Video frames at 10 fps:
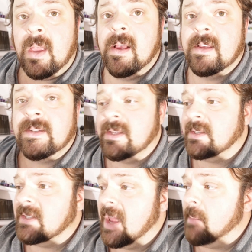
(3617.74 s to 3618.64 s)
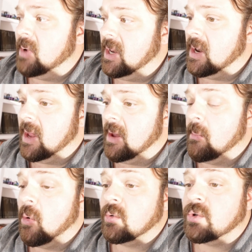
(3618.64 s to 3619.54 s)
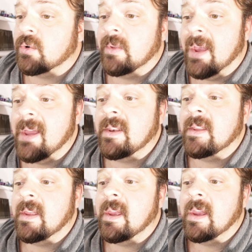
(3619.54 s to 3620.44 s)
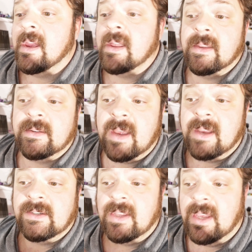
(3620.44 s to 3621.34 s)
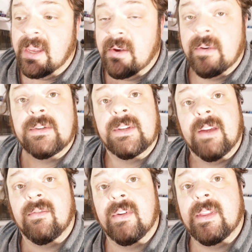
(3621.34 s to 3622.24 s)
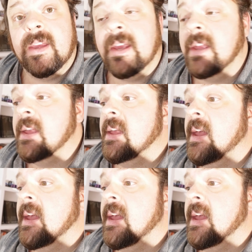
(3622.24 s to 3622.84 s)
because of the stepping uh, motion or that, and the size of the gears and everything.